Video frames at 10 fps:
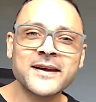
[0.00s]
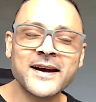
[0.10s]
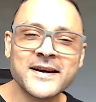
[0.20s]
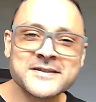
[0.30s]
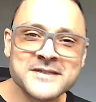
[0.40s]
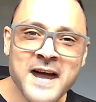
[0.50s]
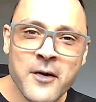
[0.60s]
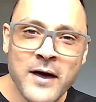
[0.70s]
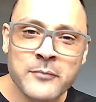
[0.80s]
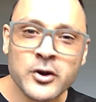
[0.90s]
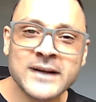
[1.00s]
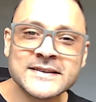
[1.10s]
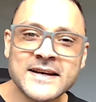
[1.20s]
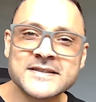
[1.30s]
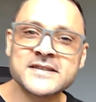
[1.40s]
Alright guys, now I'm
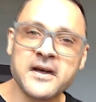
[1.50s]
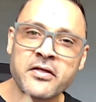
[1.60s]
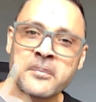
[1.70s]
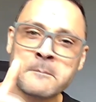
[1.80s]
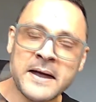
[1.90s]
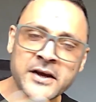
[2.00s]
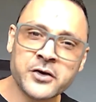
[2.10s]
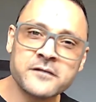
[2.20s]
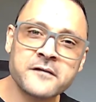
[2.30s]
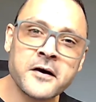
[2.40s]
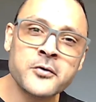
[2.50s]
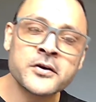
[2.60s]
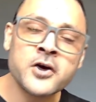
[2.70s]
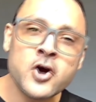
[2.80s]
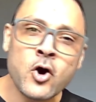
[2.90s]
going to test the
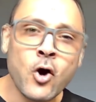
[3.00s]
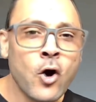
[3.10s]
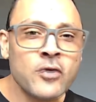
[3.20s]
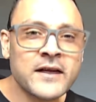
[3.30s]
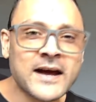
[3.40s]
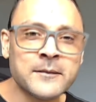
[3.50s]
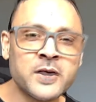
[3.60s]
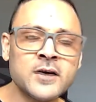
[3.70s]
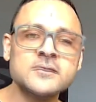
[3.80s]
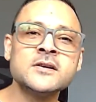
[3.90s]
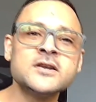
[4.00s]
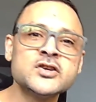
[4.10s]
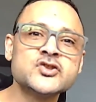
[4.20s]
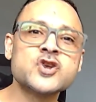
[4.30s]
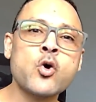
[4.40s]
microphone on the camera,
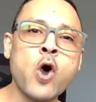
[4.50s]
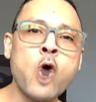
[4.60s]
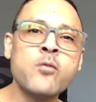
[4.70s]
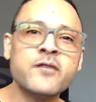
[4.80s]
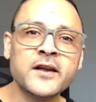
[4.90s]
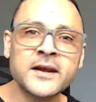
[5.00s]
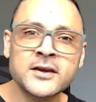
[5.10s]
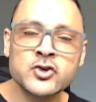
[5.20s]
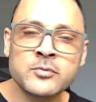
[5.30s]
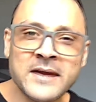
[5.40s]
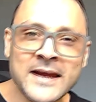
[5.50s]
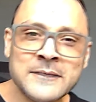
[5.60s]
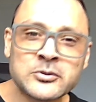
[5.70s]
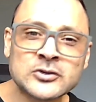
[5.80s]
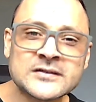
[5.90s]
so hopefully you'll
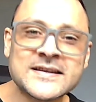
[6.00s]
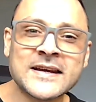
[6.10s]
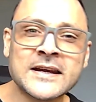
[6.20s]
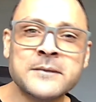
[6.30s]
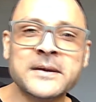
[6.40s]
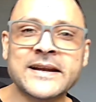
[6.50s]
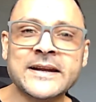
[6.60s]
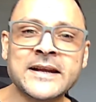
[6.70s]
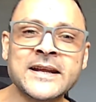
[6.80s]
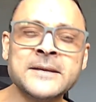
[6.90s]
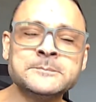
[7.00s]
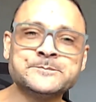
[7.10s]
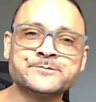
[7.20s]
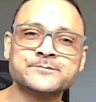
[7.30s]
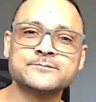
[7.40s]
be able to hear me
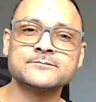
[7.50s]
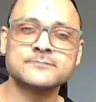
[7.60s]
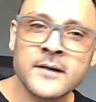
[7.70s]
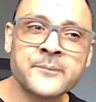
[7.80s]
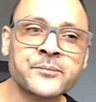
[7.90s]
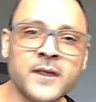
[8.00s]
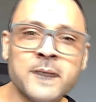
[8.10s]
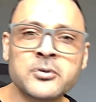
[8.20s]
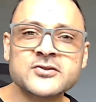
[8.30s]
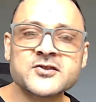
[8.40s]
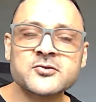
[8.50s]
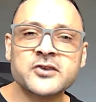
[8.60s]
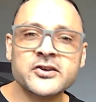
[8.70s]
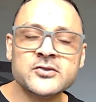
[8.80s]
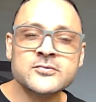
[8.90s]
clearly. I'm
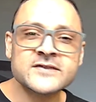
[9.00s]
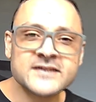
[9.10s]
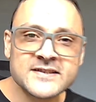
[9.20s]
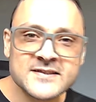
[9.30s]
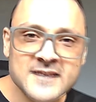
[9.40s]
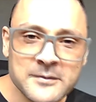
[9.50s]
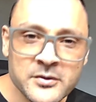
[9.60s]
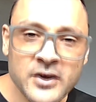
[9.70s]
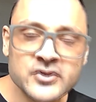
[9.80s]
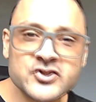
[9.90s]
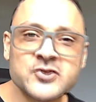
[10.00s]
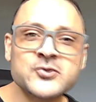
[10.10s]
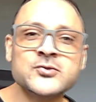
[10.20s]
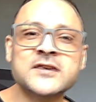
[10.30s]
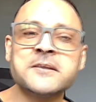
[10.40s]
also going to use this camera
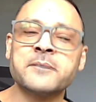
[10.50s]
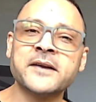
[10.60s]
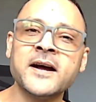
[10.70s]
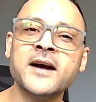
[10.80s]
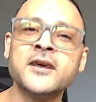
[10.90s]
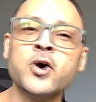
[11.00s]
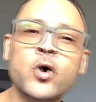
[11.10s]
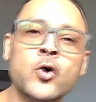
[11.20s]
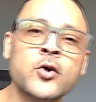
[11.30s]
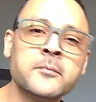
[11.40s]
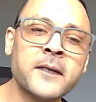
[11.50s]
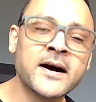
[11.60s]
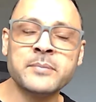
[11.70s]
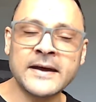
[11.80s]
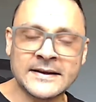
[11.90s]
to keep an eye on
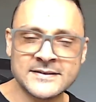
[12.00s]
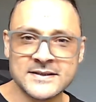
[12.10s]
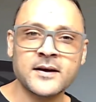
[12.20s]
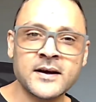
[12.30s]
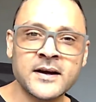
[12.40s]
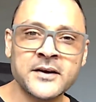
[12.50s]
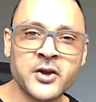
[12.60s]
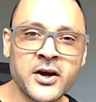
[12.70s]
my pet, and